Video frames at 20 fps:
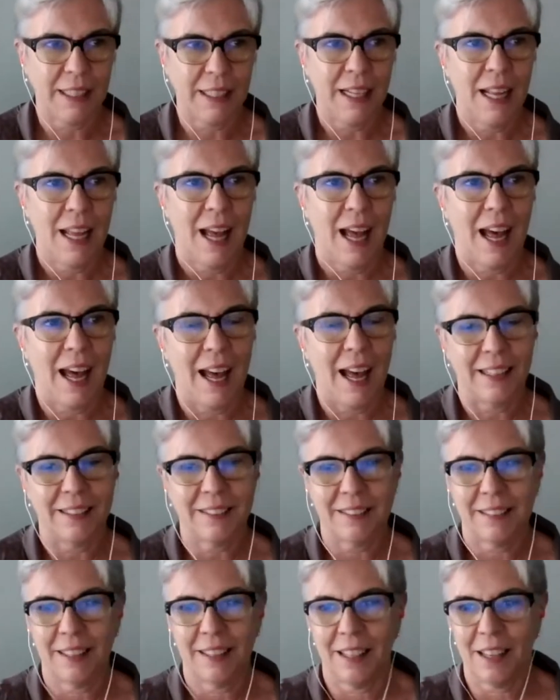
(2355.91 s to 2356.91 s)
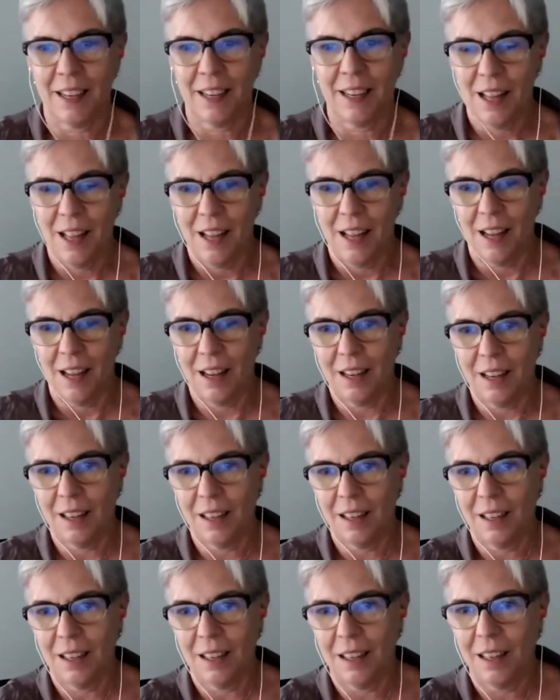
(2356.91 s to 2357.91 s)
Mm-hmm. And uh,
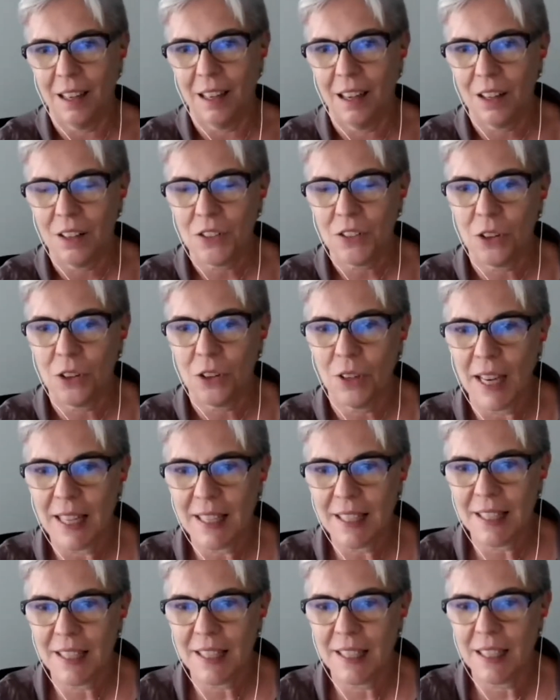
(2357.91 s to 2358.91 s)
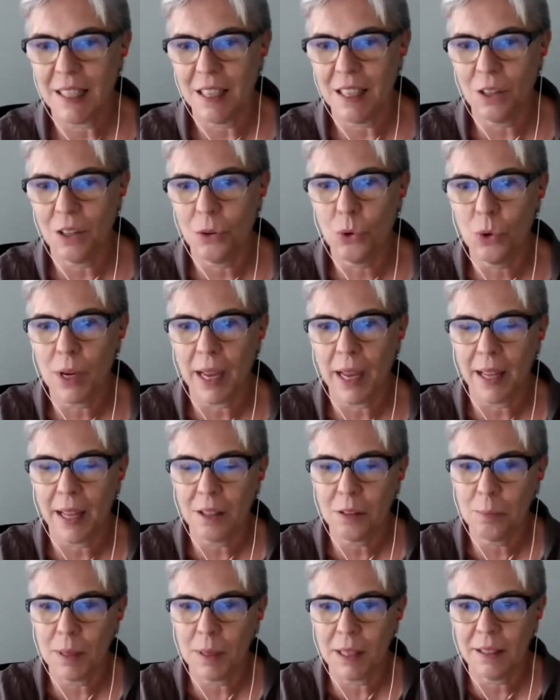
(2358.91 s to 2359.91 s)
uh, so let's see who
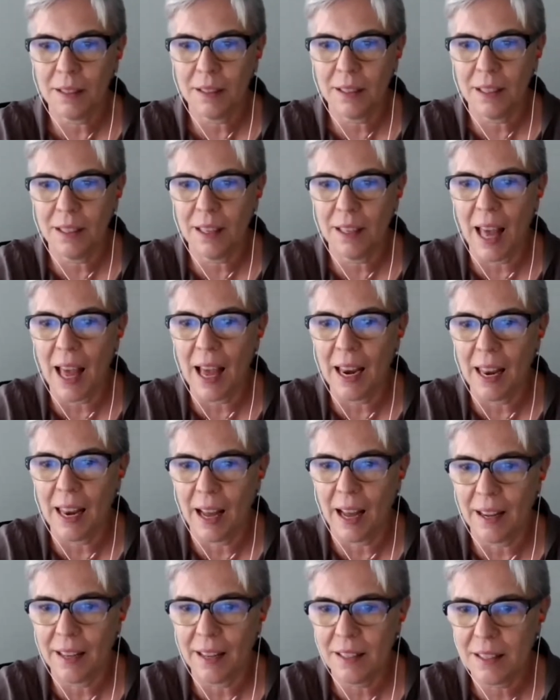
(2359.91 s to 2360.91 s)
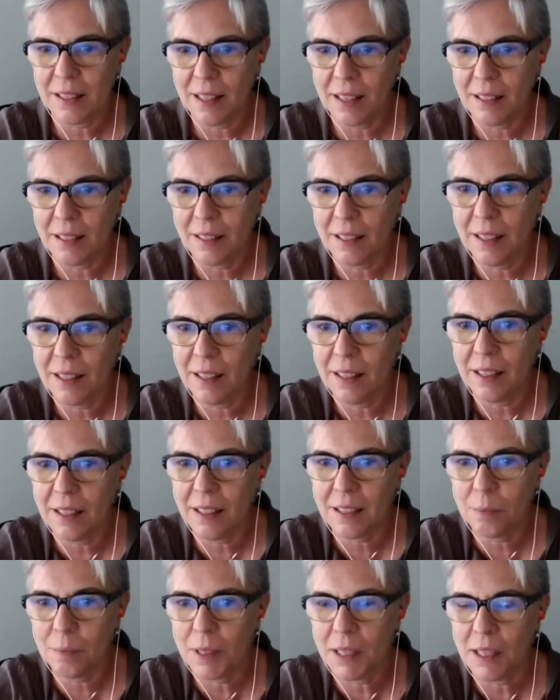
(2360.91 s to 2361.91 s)
can be the allies. And
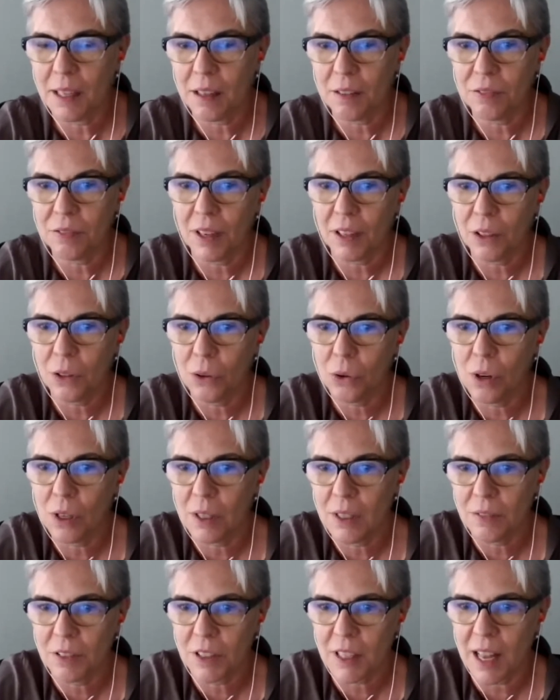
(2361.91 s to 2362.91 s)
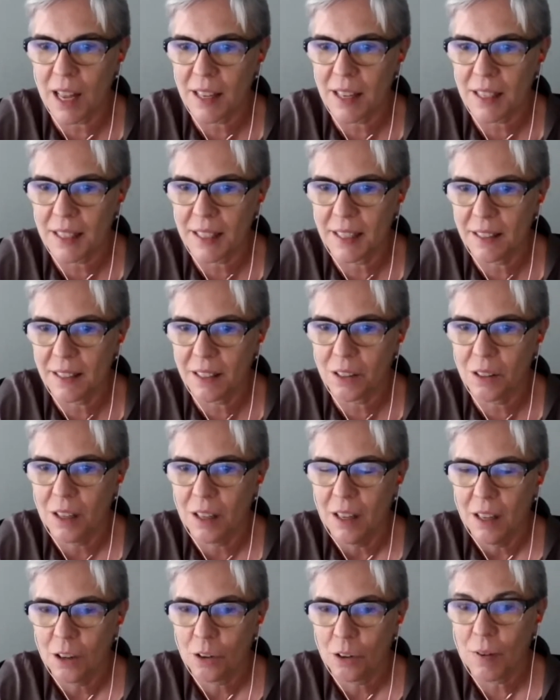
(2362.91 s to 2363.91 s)
here Mika Fello was asking the
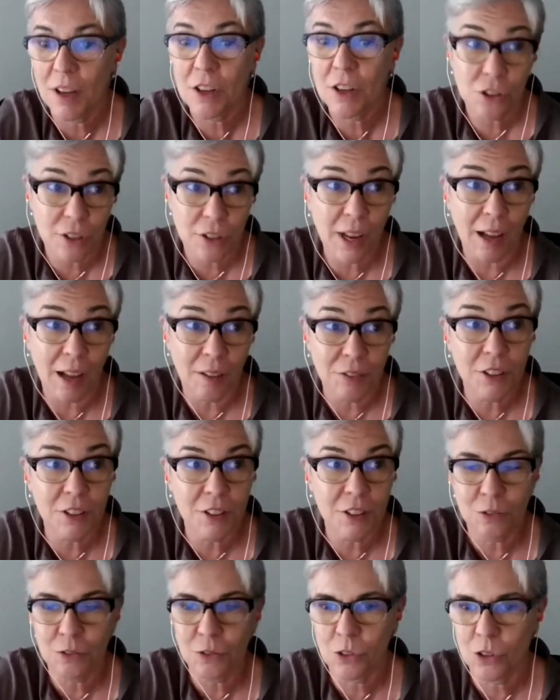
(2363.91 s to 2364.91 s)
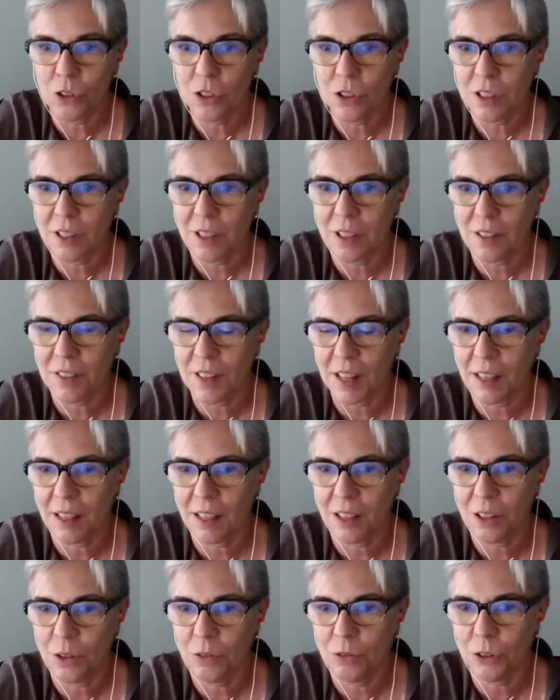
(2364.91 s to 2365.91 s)
question after, of course, uh,
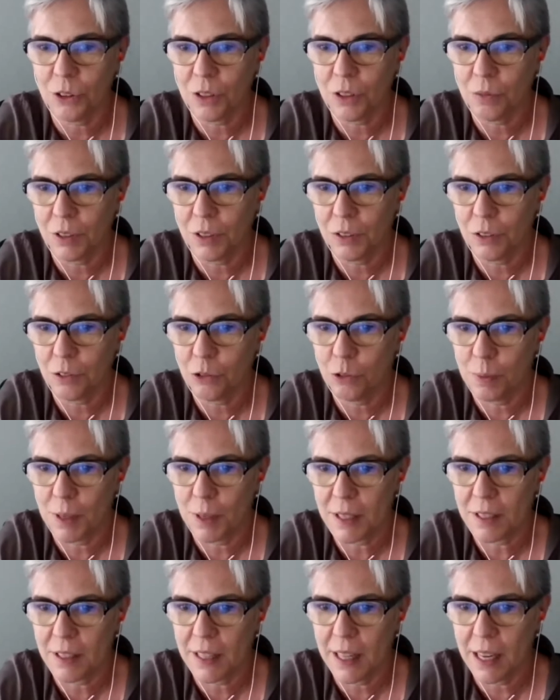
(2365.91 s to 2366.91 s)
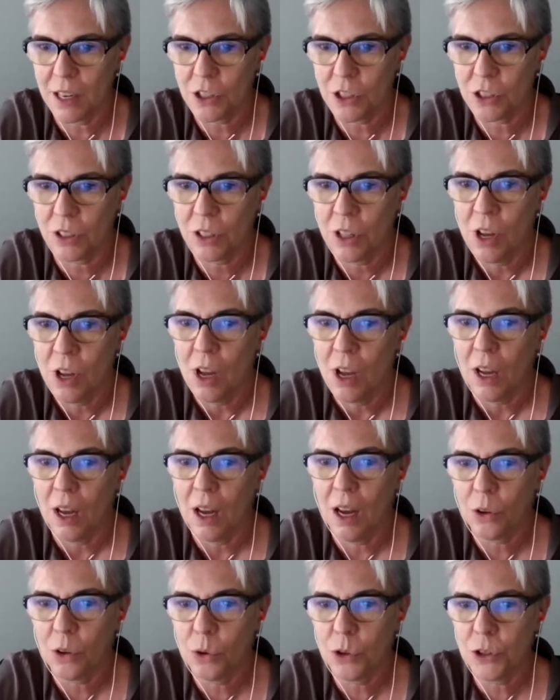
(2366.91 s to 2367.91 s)
thanking you for the wonderful presentation.
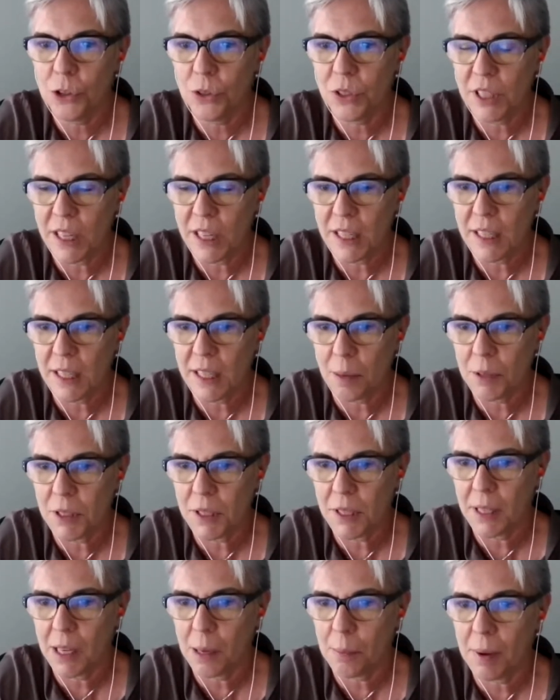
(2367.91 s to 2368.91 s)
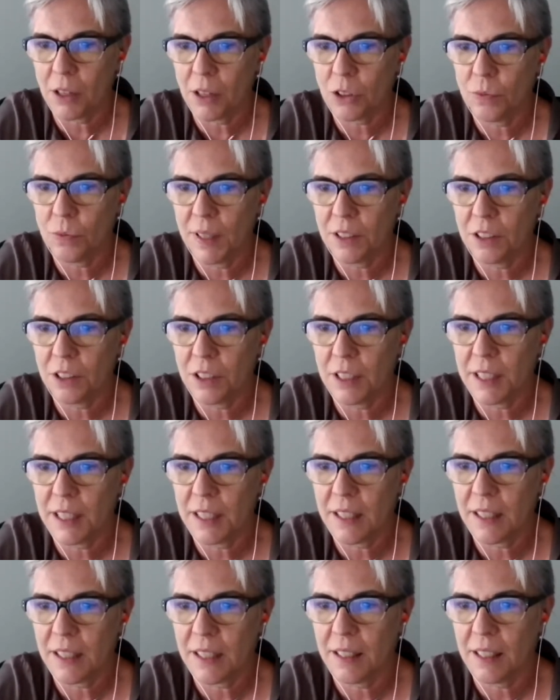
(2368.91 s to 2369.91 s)
Uh, could you say something about whether
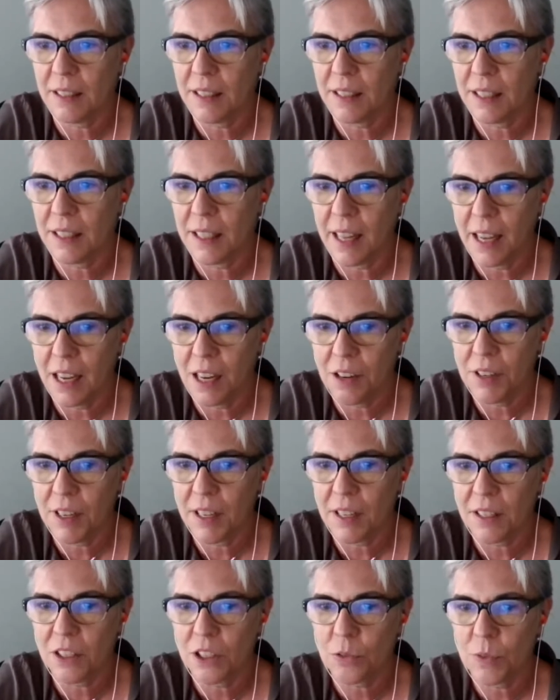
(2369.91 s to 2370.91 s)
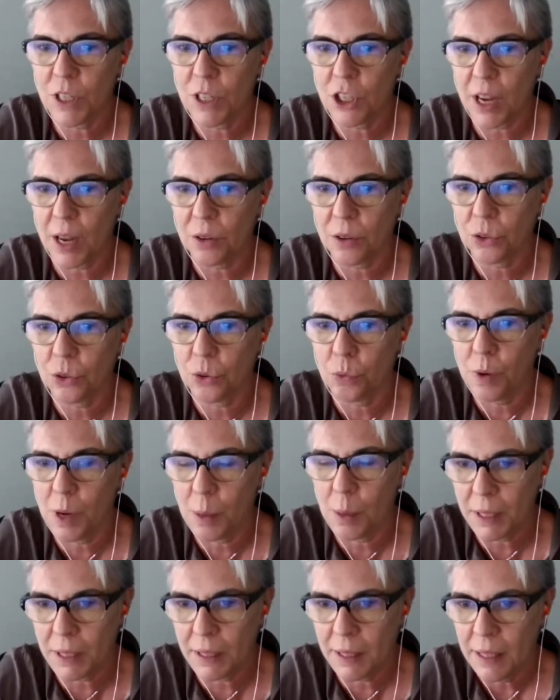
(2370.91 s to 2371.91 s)
these identitarians reach out to
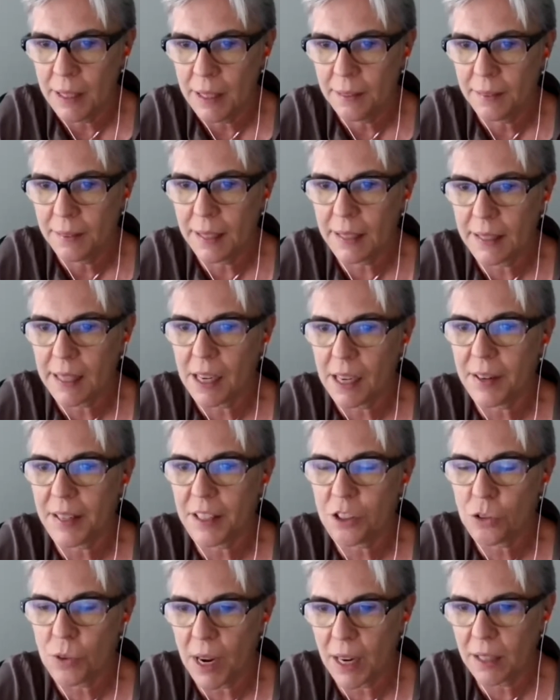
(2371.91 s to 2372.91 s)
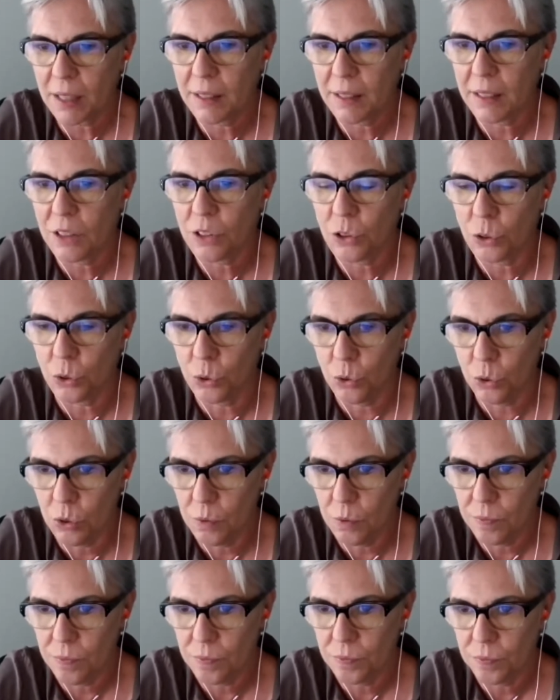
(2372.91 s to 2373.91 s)
women that are attracted
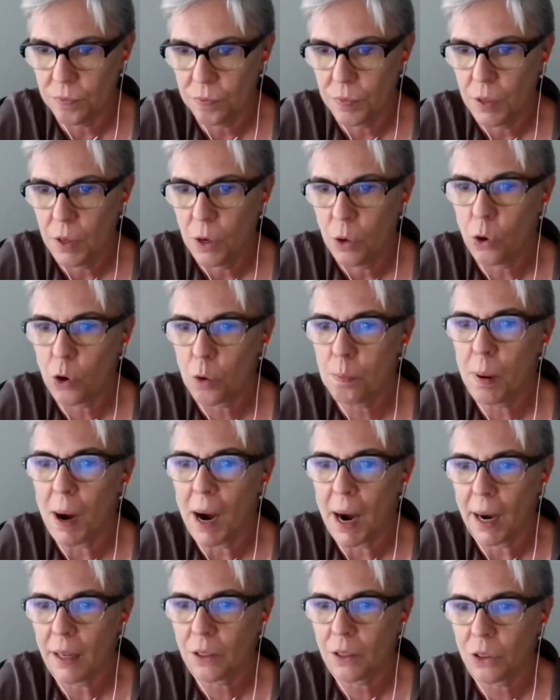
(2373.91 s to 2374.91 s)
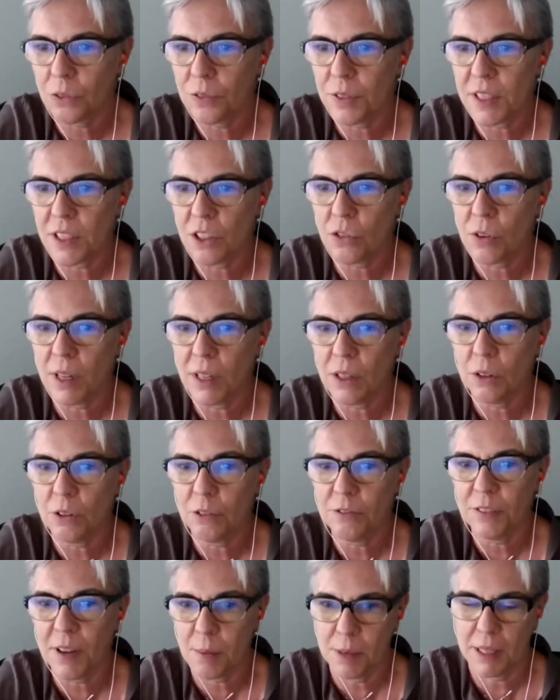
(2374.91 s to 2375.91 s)
to or part of a strand of
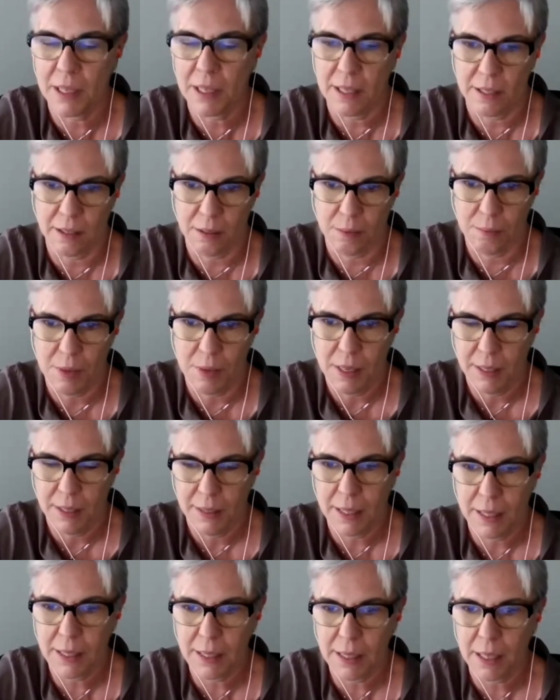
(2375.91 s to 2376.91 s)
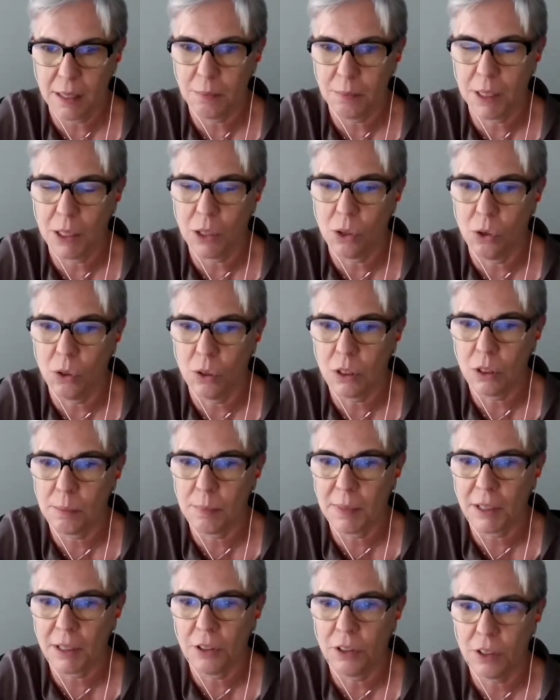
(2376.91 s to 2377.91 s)
feminism that can be called
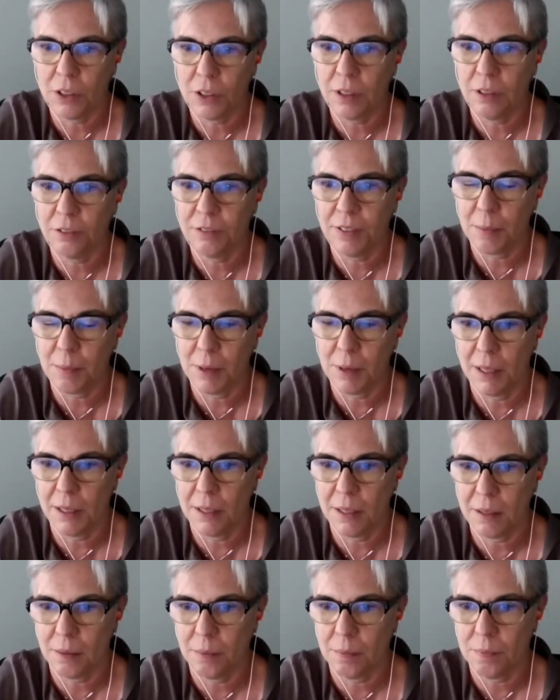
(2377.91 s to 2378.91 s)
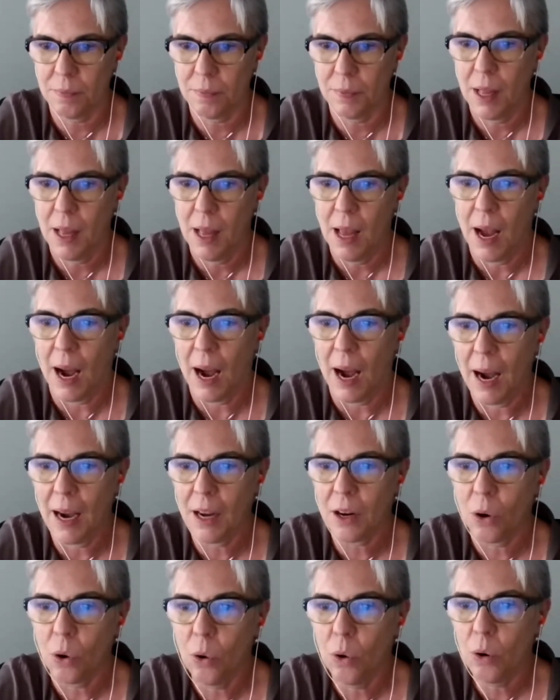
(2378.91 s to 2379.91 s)
maternal feminism?
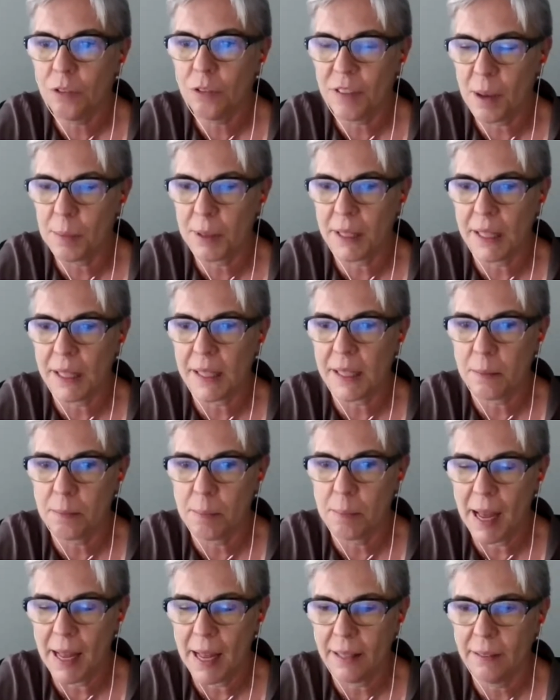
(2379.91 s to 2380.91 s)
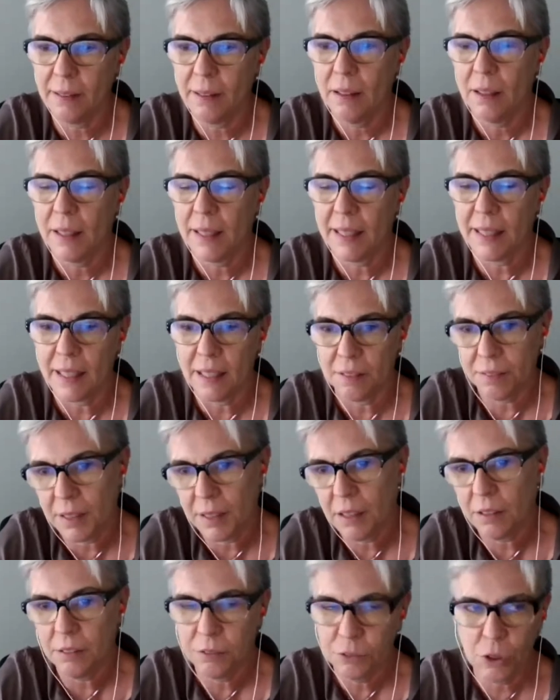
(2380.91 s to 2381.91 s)
Are all feminists bad,
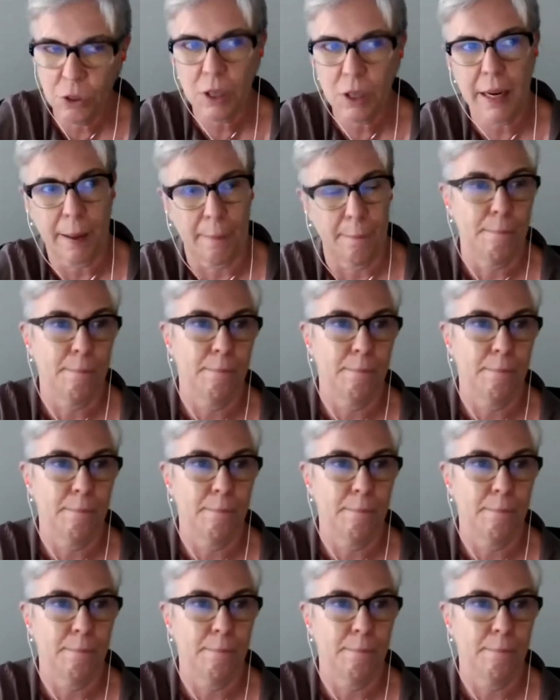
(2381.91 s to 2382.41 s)
evil for them?